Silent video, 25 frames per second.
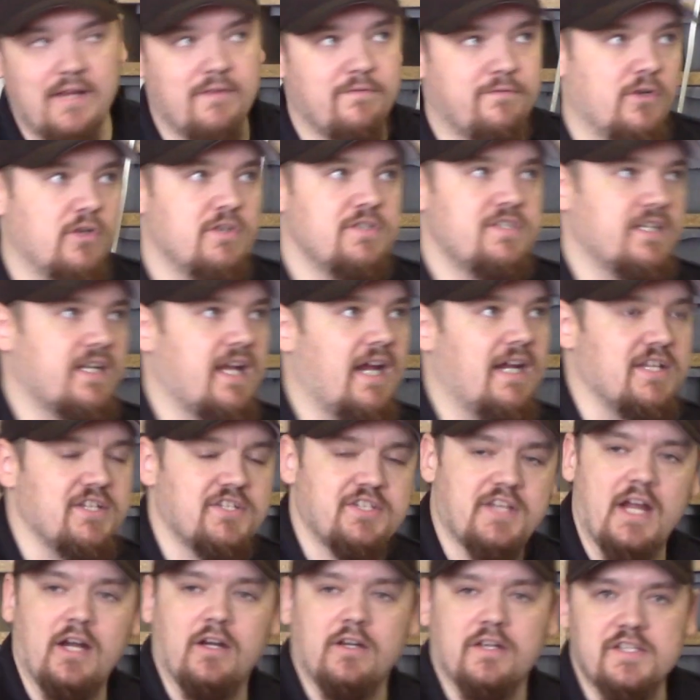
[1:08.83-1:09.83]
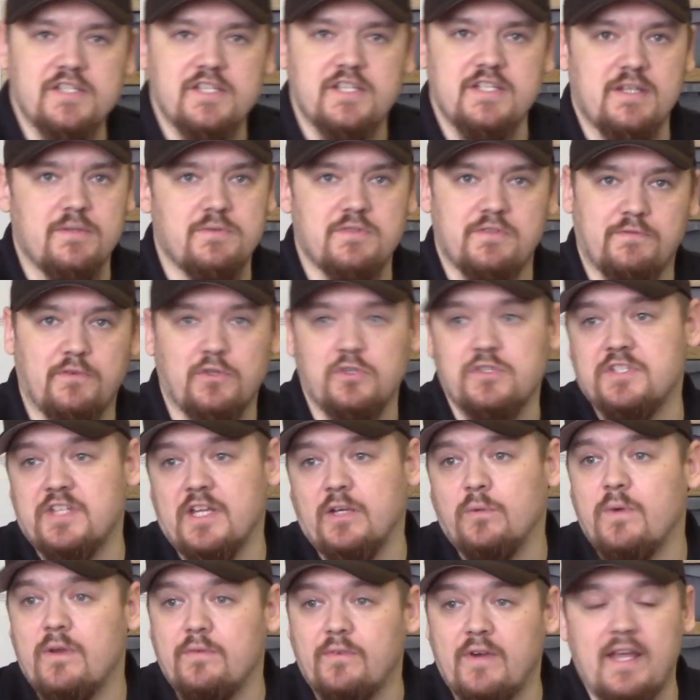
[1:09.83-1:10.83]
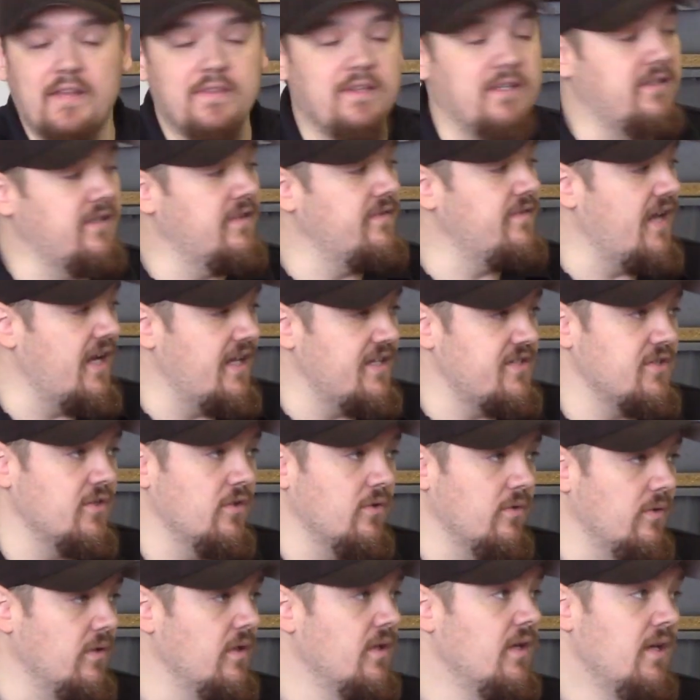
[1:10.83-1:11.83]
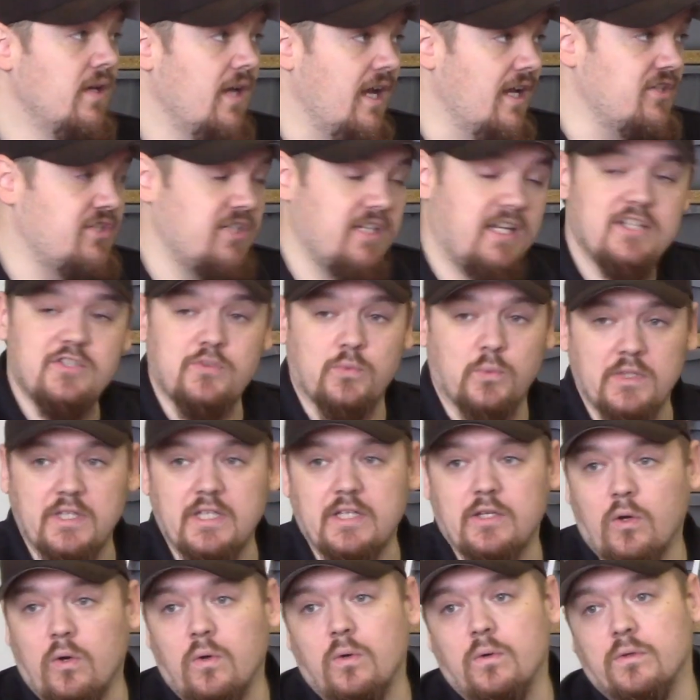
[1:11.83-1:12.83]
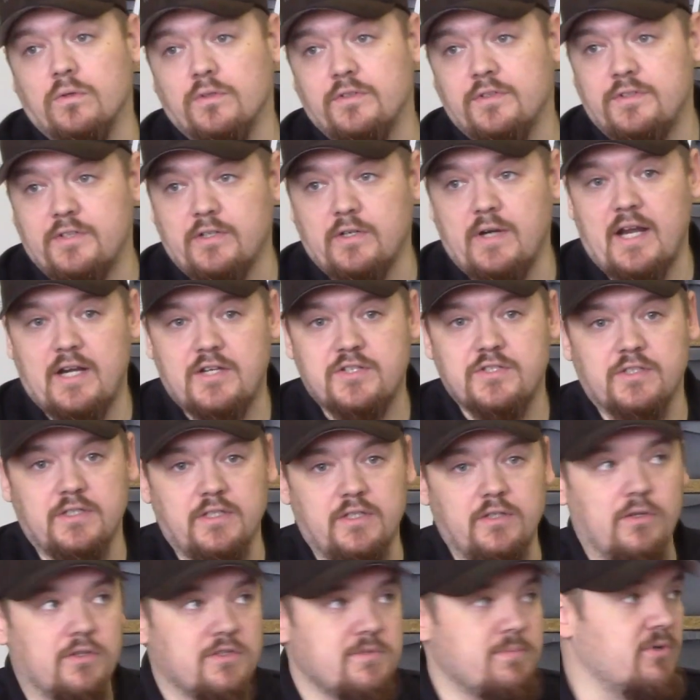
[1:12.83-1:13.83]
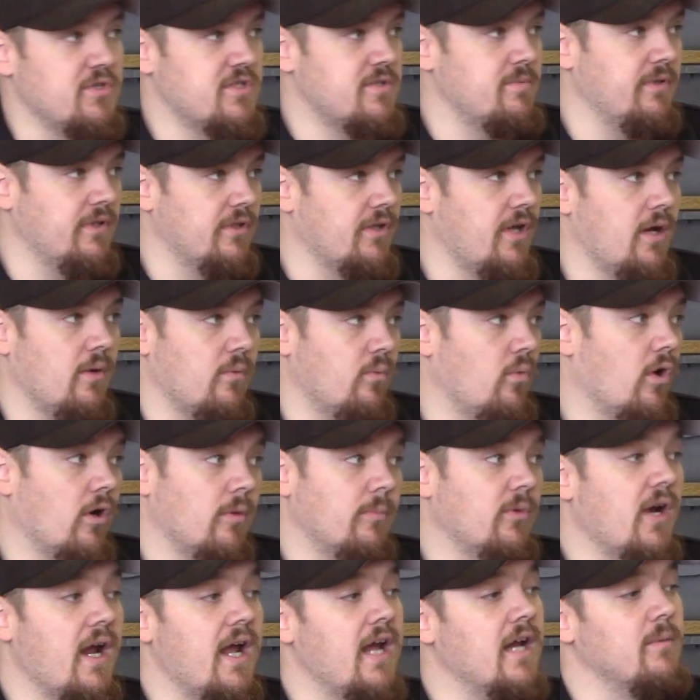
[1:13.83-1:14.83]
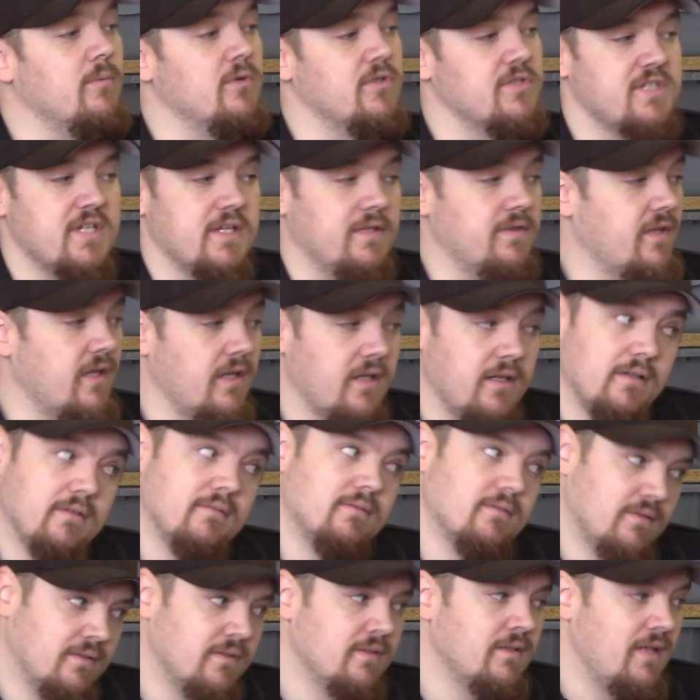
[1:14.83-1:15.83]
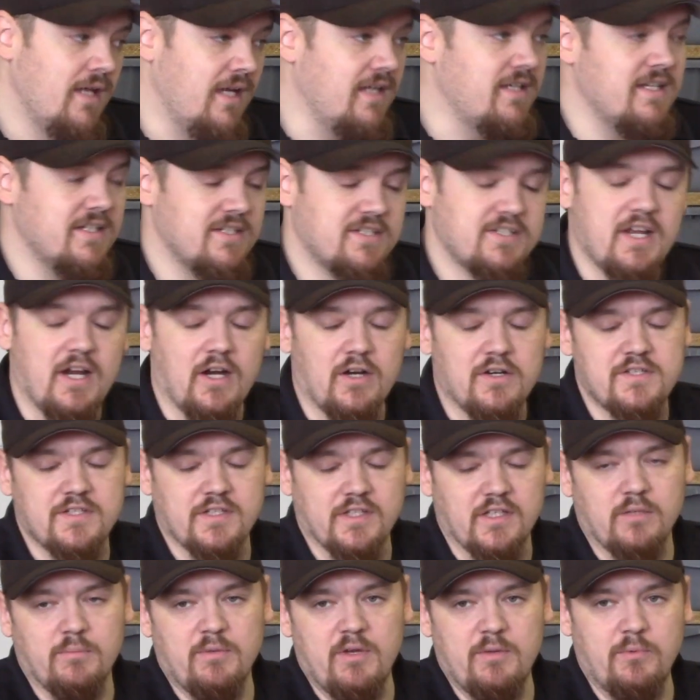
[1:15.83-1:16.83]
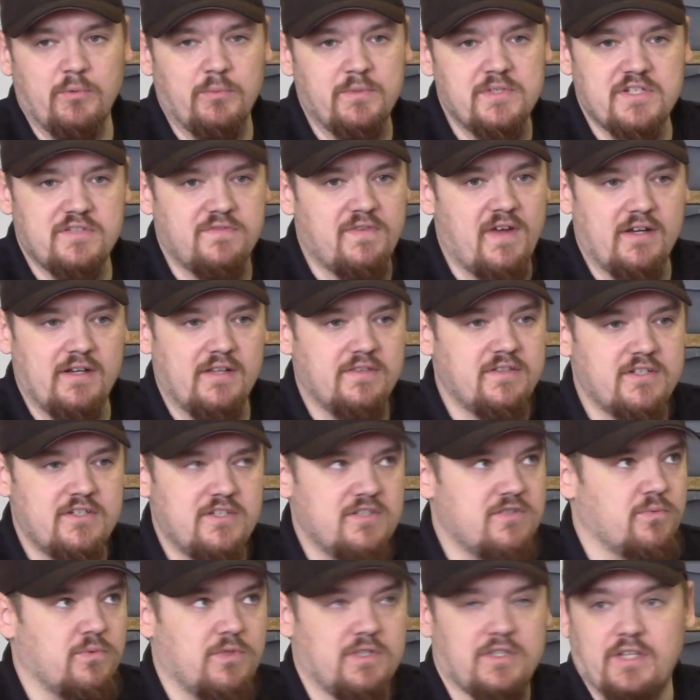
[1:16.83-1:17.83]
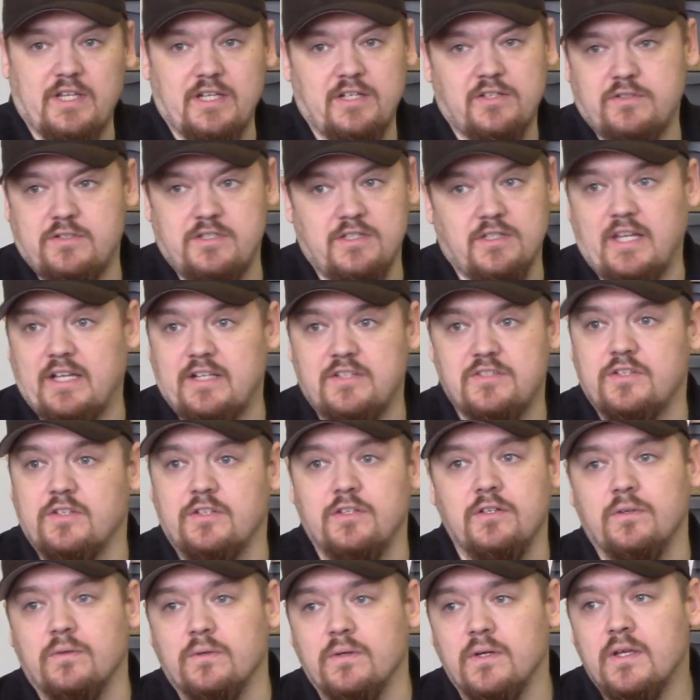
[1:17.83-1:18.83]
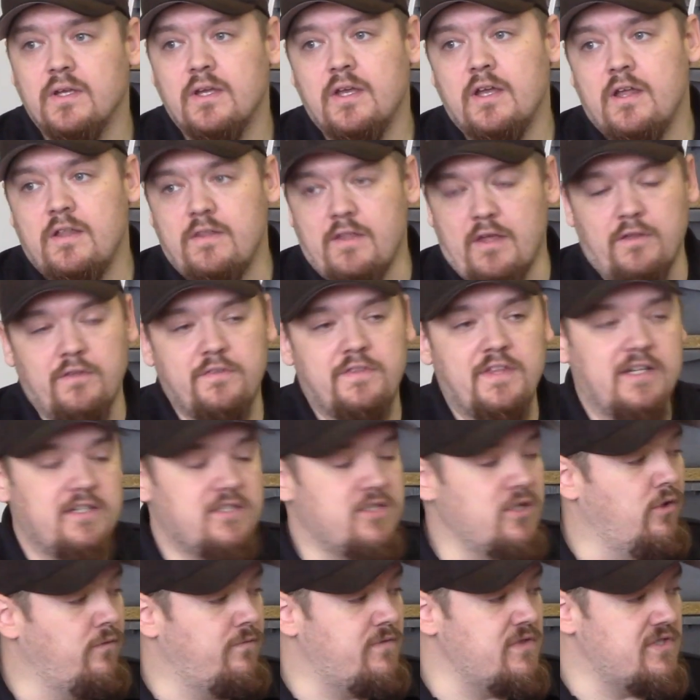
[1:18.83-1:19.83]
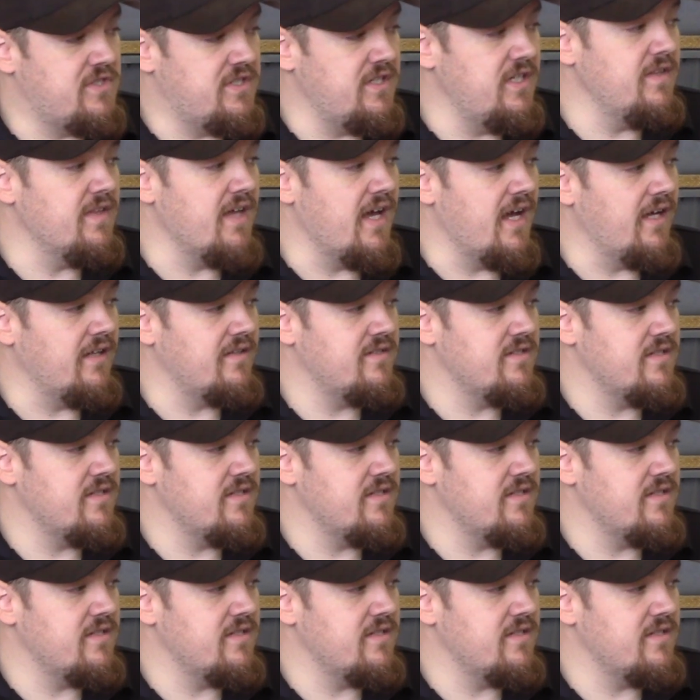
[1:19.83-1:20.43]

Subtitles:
first it kind of scared us because that was the first snake we ever had that did that. So, and she gets really cold. They're actually, supposed to be a lot warmer animals, and it did scare us a little bit, but we just found out that's just what she likes to do. Another thing too, if you see that,